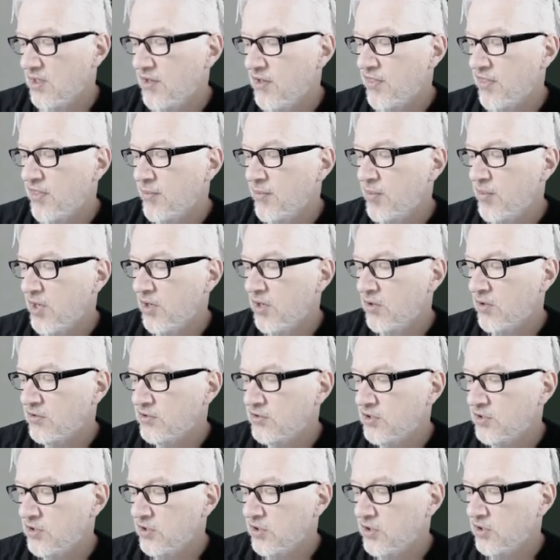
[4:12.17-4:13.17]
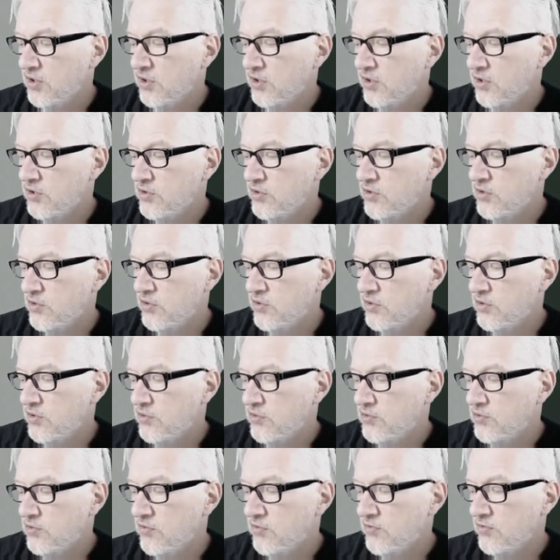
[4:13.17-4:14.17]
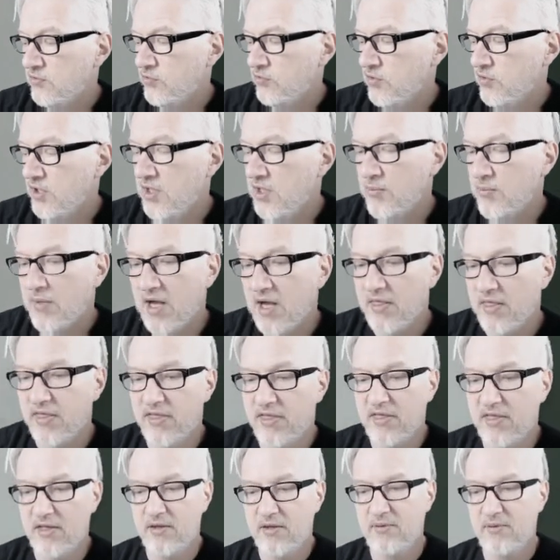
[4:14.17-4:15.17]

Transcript: is about 2 to 3 months.